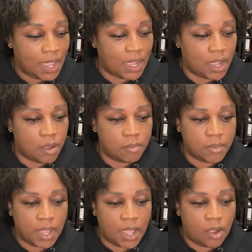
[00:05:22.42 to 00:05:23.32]

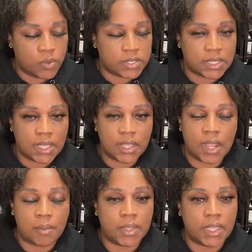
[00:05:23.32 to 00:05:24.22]
Um, I always say that
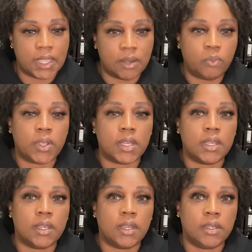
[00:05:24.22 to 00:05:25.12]
I begin with
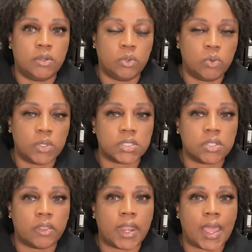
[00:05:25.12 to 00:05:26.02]
Dua
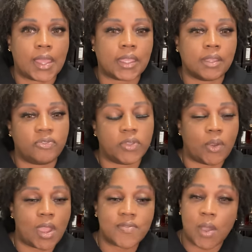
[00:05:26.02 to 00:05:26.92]
so that I can
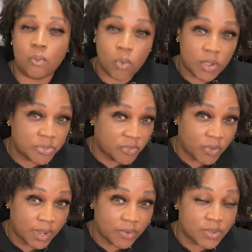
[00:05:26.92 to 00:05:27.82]
figure out if I want the
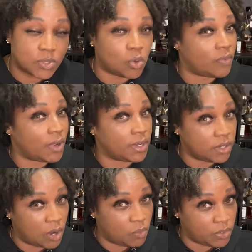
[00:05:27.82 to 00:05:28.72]
fragrance or if I
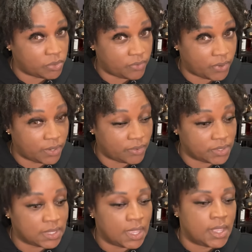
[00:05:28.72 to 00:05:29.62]
don't want the
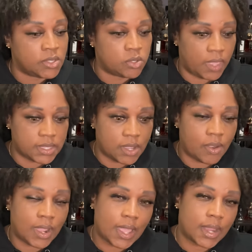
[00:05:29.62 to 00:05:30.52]
fragrance. So that's how
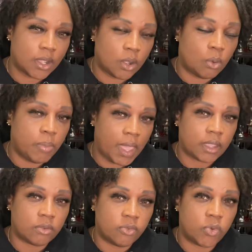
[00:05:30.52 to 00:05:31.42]
I kind of go
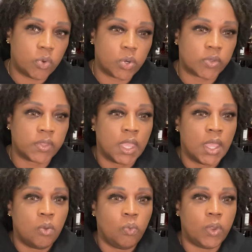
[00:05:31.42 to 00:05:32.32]
back and forth
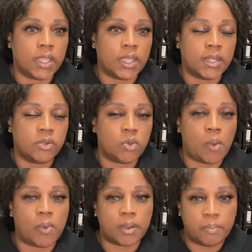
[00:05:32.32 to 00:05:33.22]
with, do I
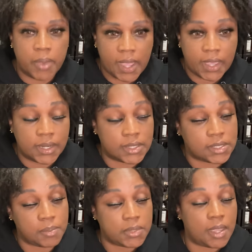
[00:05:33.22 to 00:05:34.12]
want to buy it? And
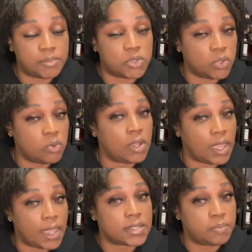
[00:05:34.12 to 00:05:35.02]
sometimes Dua
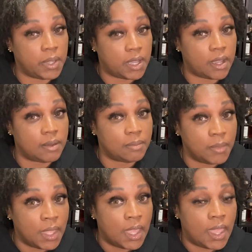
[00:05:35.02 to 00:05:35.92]
has
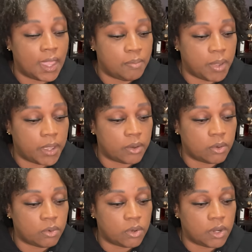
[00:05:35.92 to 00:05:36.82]
become a
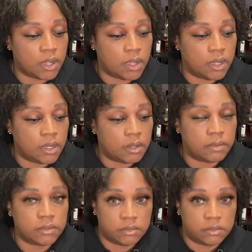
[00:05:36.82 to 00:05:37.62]
better uh,